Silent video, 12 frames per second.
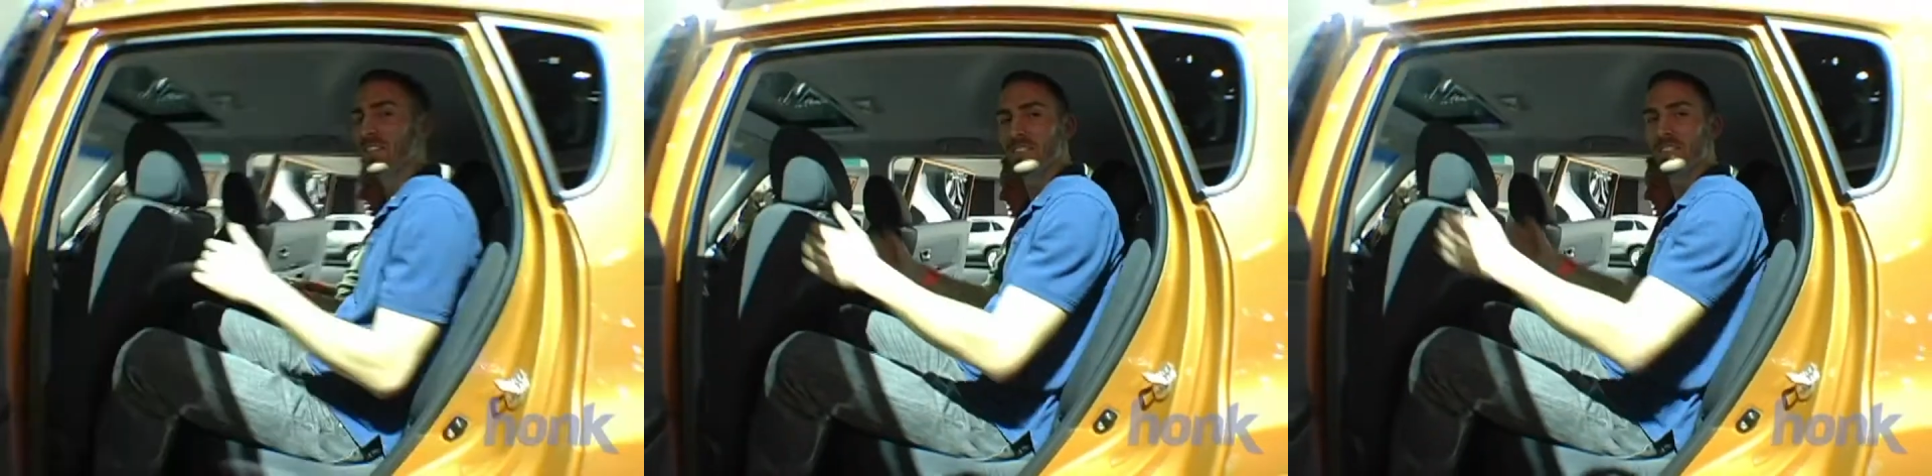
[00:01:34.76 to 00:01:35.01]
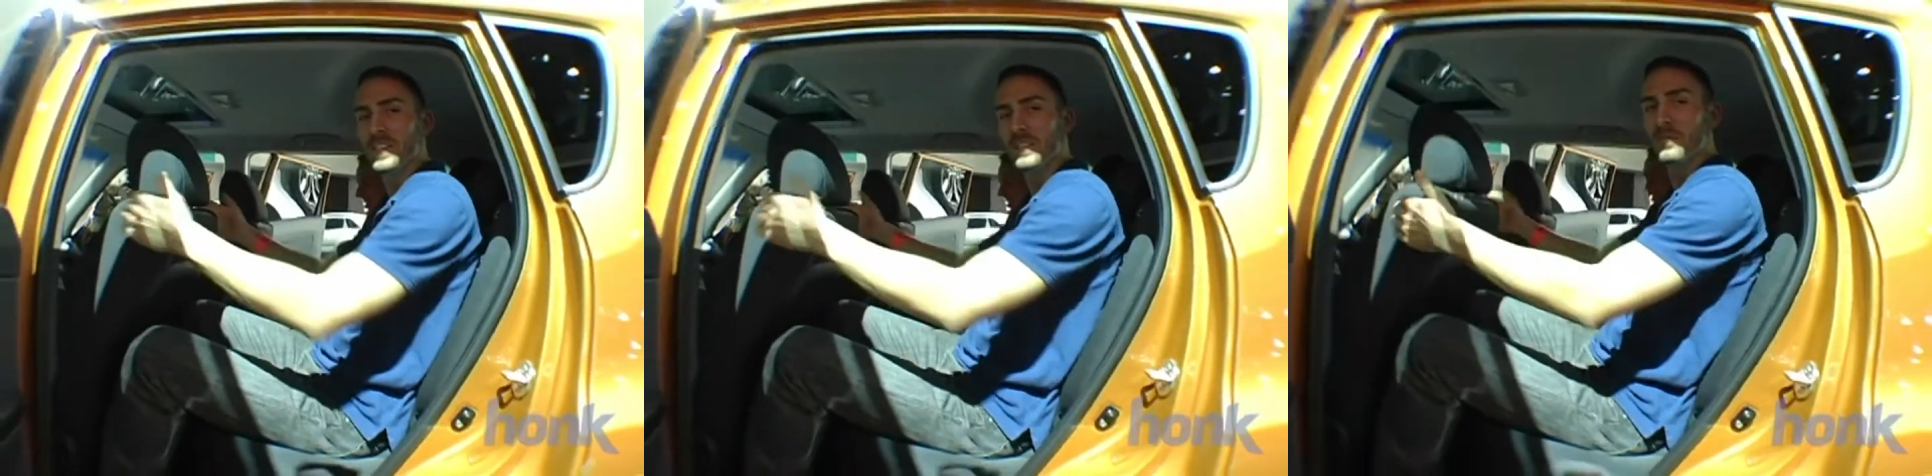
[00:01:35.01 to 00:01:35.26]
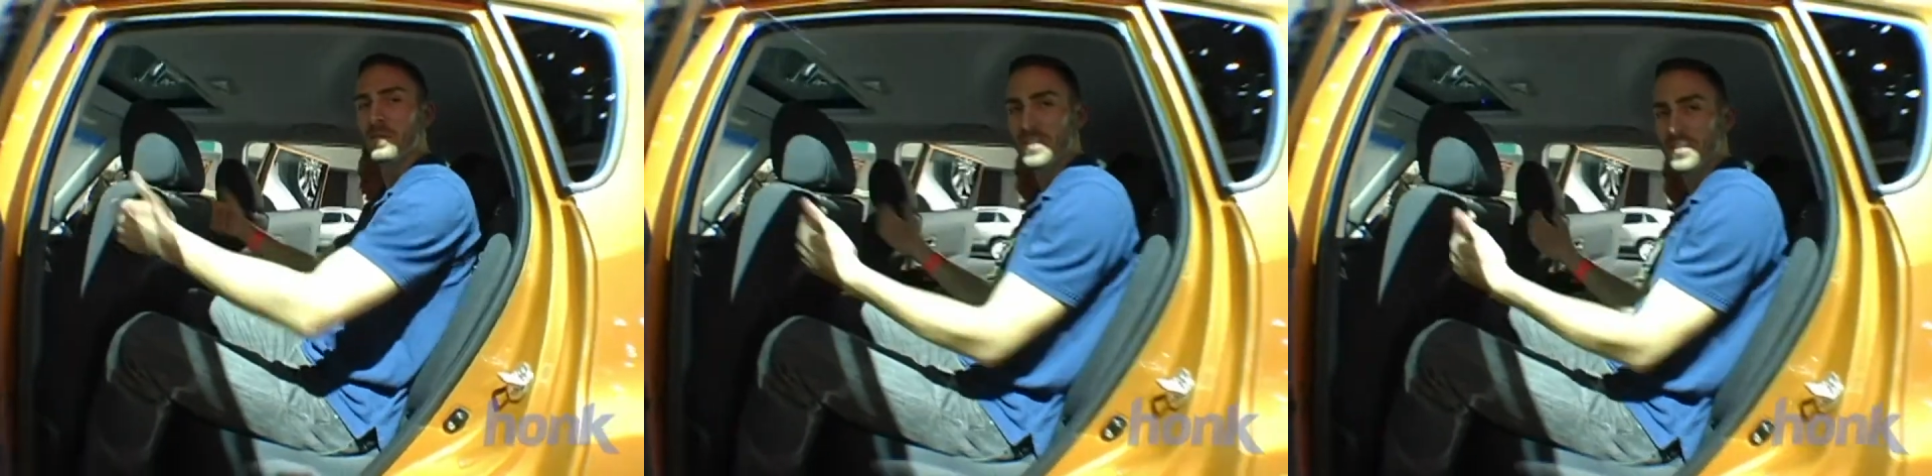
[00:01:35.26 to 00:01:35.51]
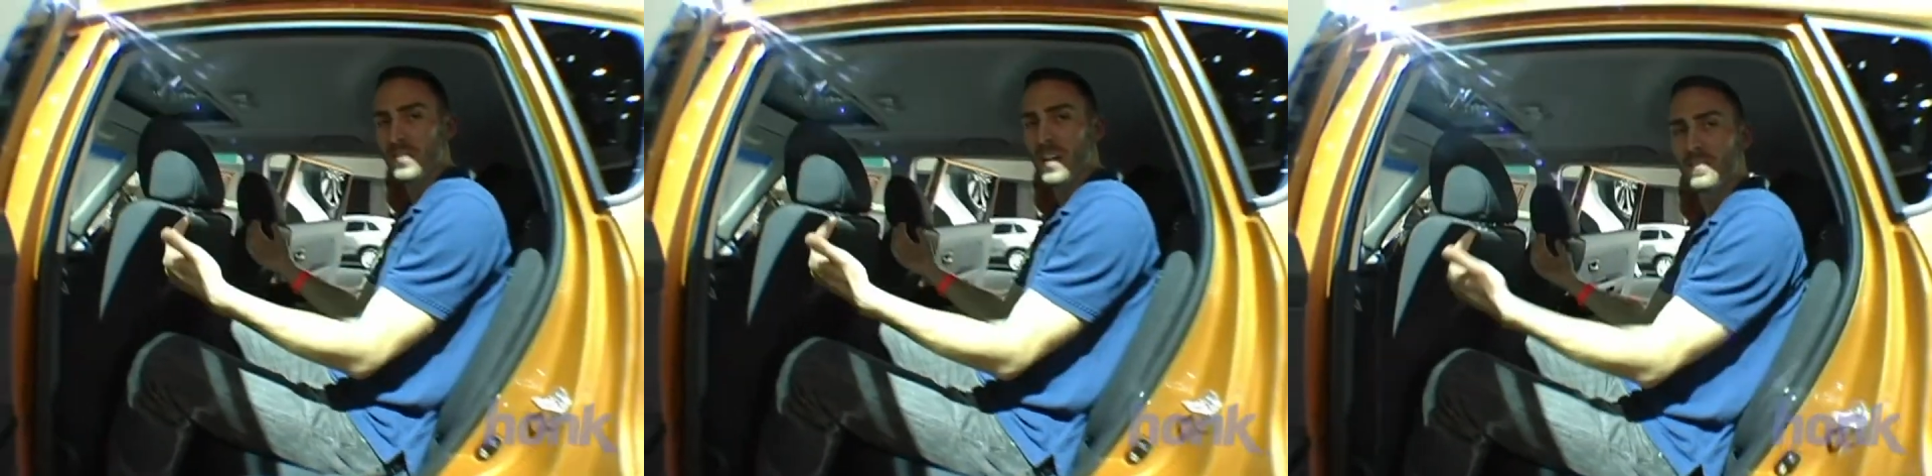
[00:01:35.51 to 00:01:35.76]
So even with
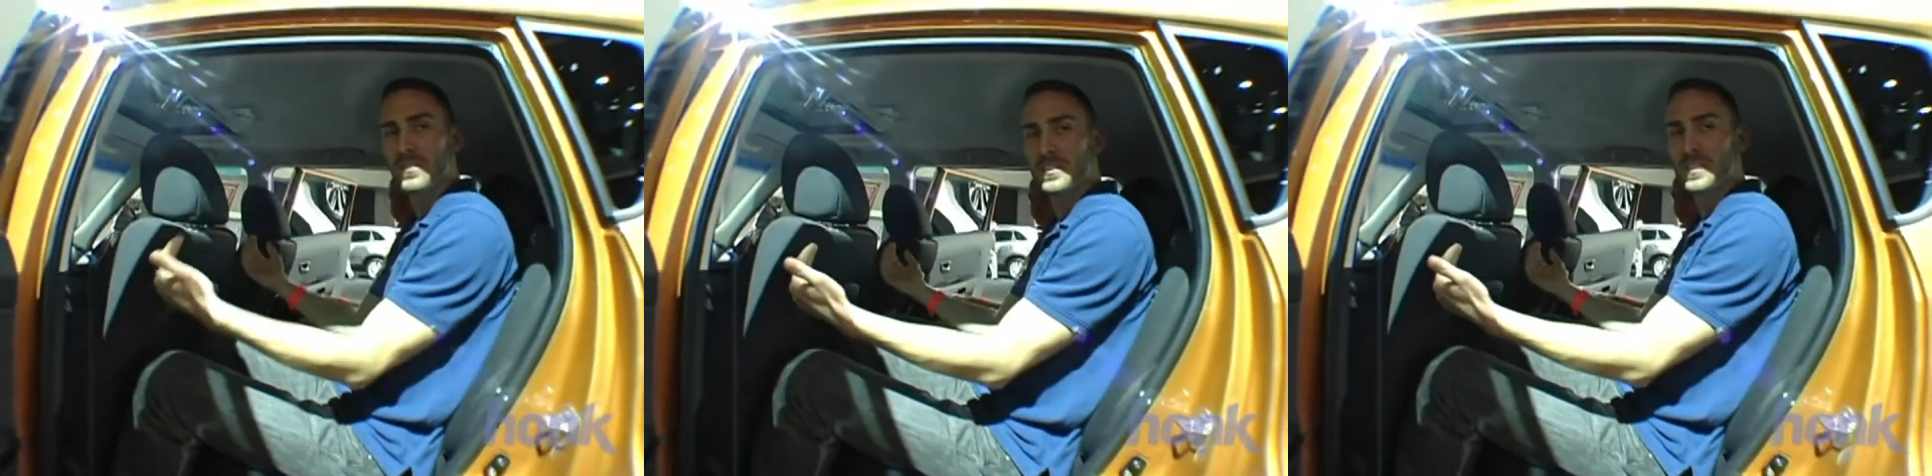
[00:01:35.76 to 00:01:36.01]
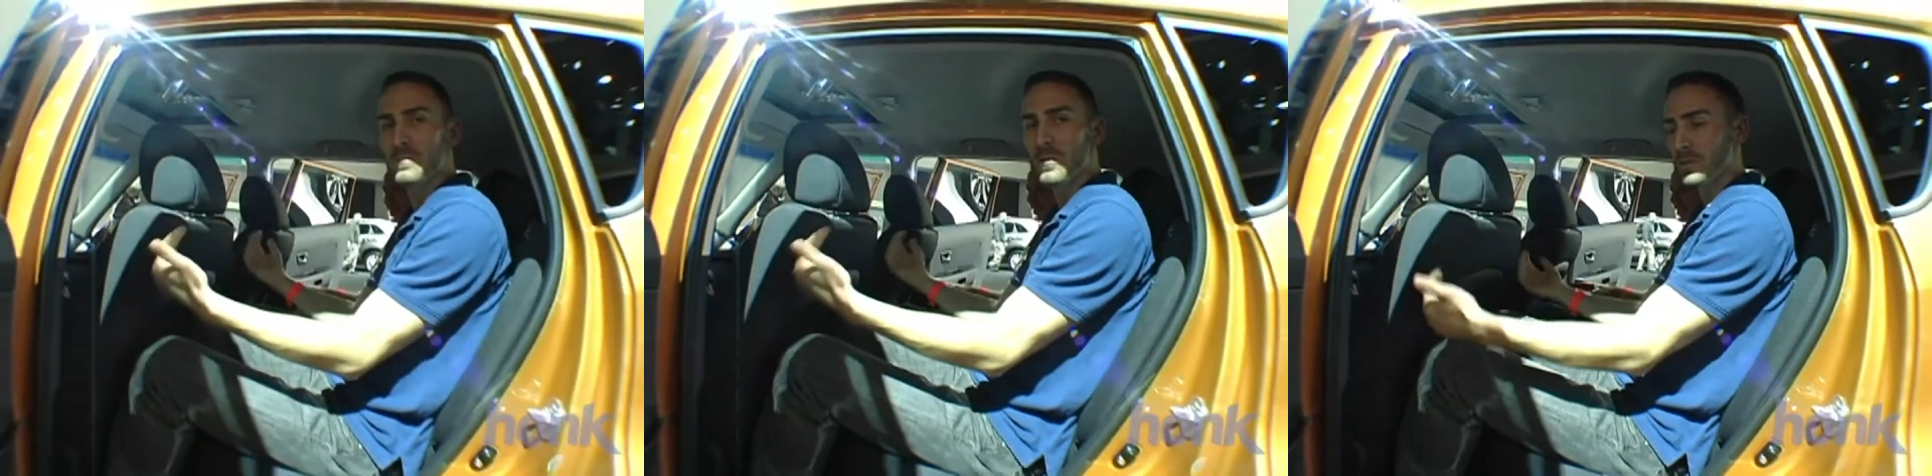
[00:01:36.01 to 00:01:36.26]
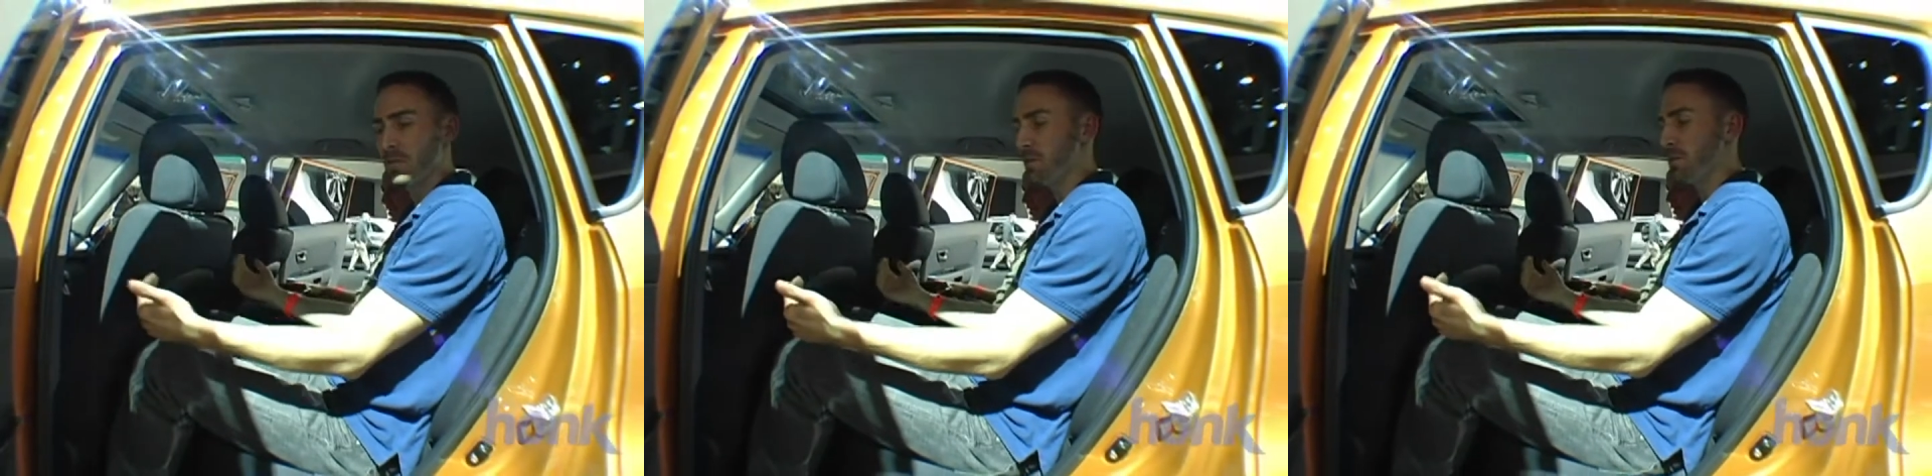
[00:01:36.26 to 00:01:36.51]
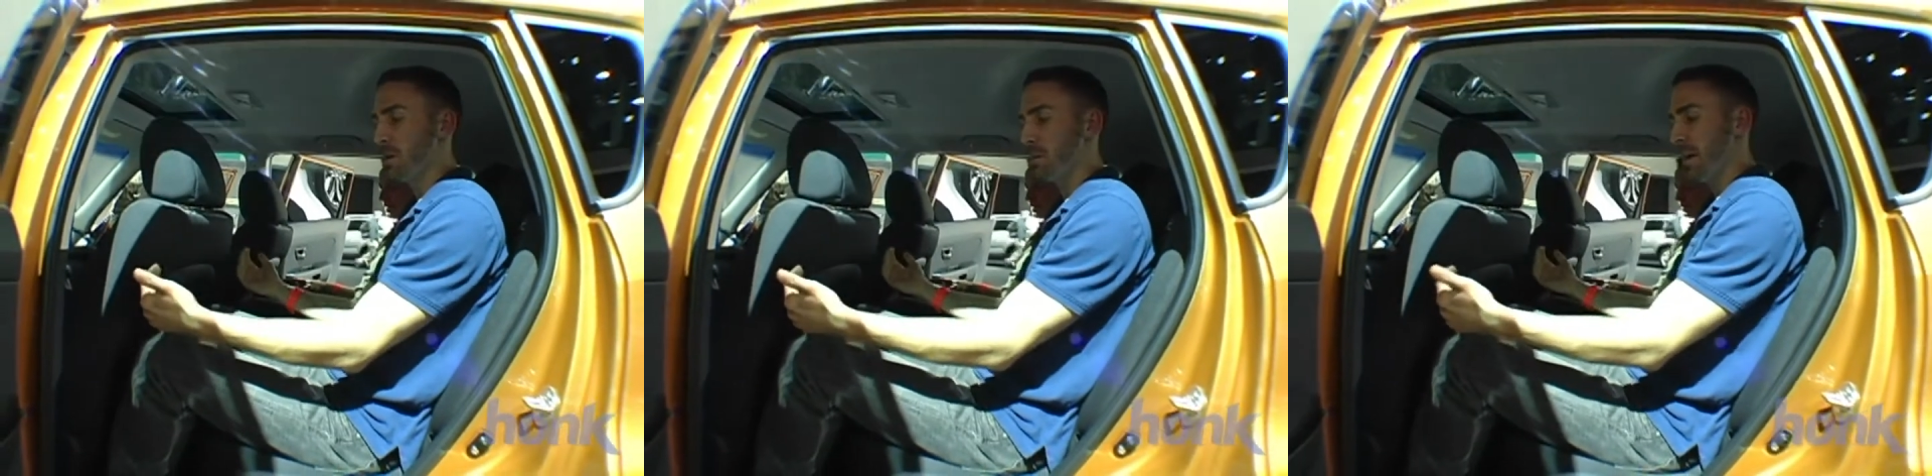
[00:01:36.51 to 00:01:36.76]
the driver's seat most of
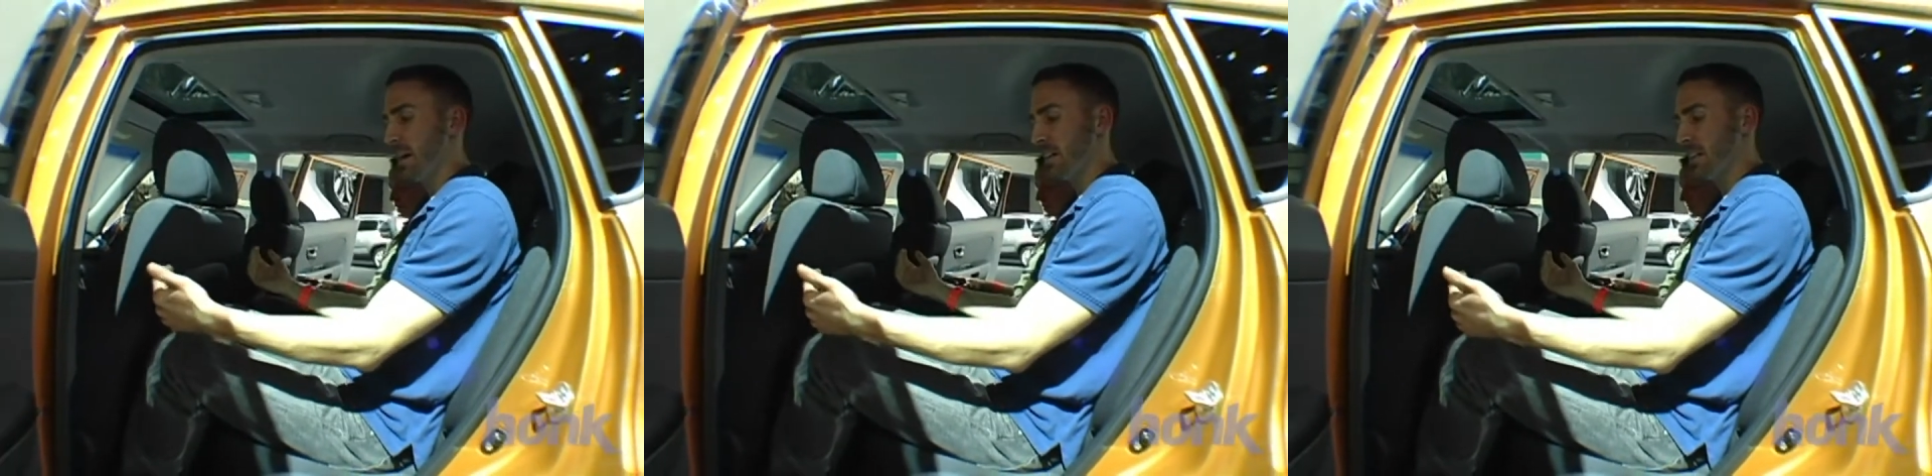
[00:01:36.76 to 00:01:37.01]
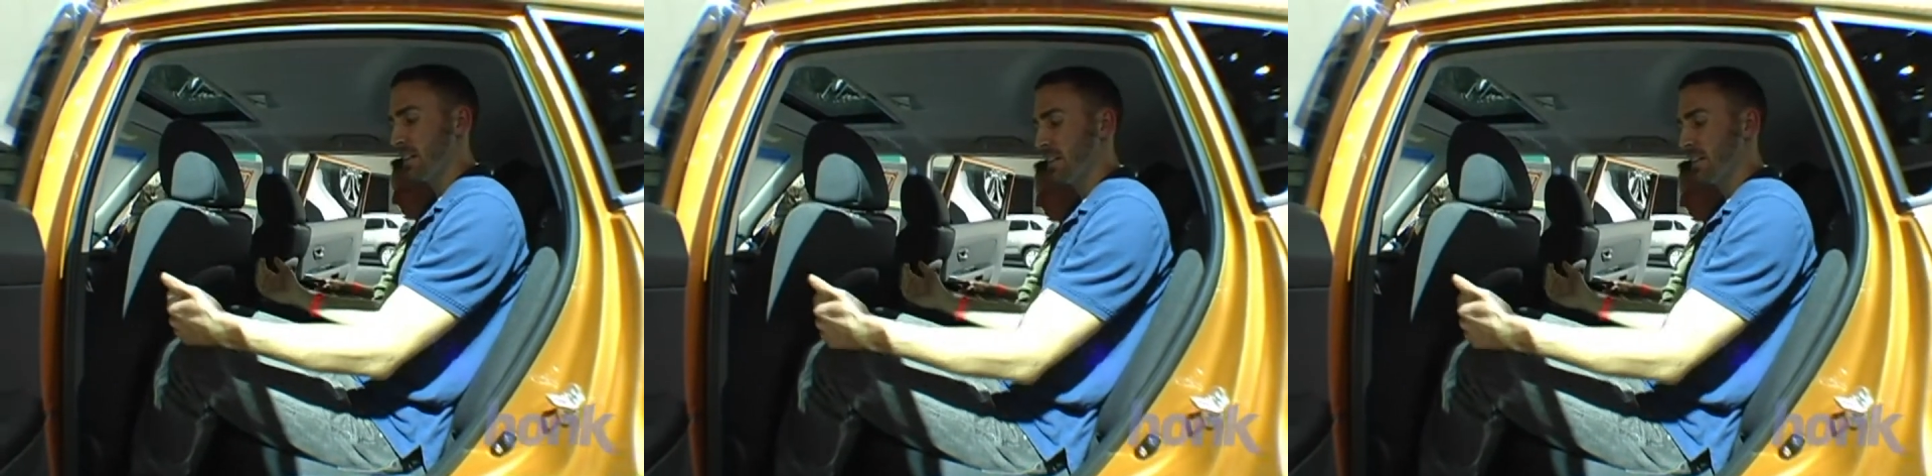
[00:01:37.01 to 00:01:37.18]
the way back,